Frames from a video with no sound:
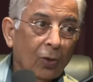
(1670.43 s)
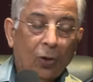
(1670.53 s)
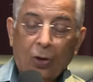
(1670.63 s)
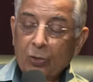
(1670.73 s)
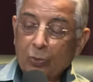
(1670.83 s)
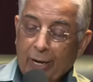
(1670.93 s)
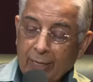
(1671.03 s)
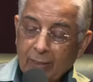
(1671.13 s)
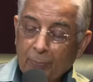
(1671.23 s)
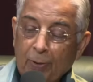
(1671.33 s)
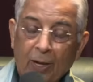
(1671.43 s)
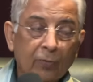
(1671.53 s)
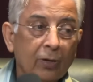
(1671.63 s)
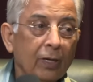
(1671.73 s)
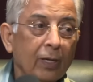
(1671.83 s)
Or you had the
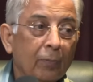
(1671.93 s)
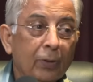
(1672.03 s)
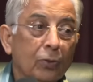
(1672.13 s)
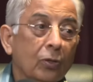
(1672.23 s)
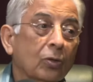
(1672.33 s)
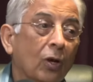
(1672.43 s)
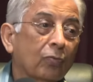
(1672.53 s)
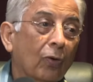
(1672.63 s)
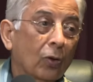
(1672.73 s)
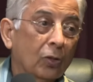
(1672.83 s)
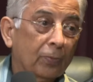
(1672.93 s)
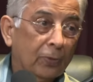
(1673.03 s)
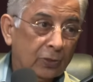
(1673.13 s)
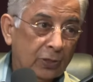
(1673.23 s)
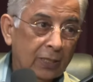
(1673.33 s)
power, but you did not follow the
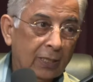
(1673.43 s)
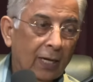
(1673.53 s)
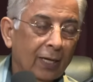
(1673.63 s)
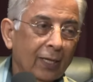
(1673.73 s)
procedure.